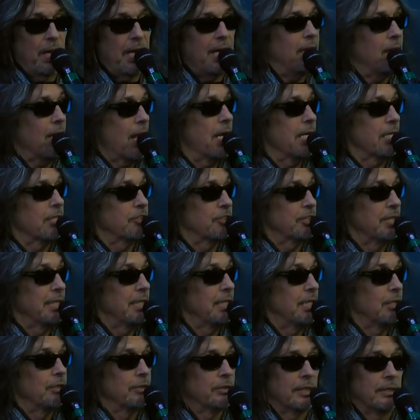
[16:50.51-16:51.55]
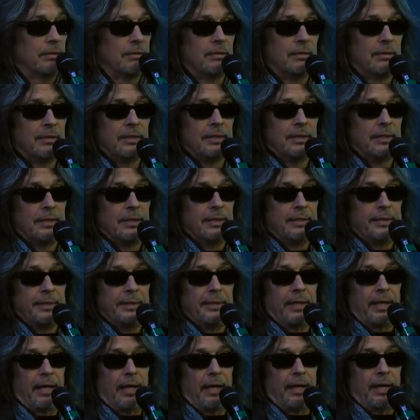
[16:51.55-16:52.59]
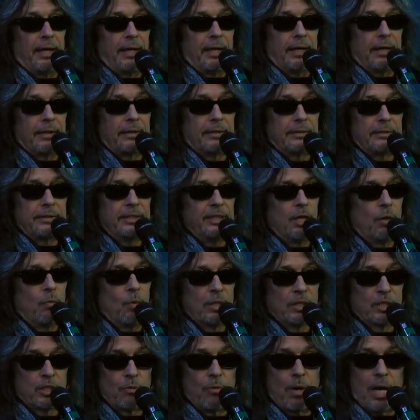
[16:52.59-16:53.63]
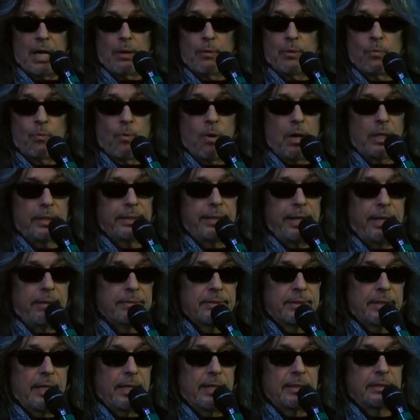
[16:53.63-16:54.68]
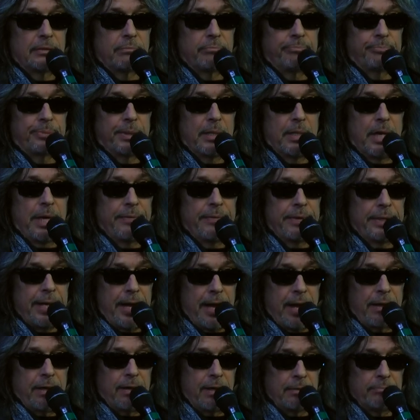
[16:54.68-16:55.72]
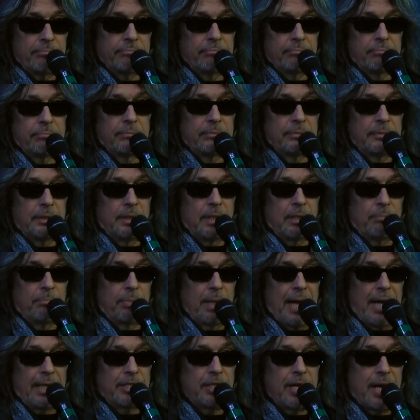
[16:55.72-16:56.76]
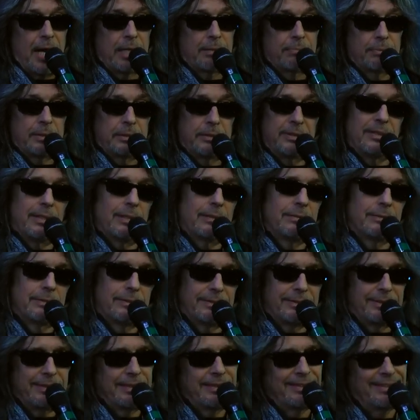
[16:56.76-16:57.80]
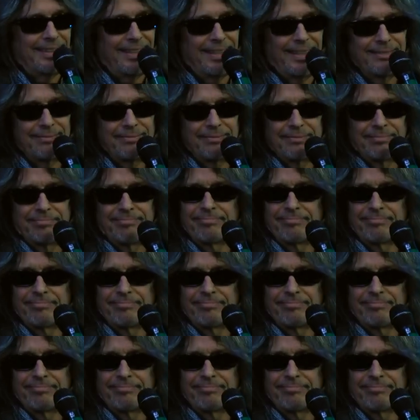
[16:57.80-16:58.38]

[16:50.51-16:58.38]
a lot of casinos and. Uh, you know, once in a while I would walk downstairs and put a hundred down on, you know, blackjack, but you know, just, yes.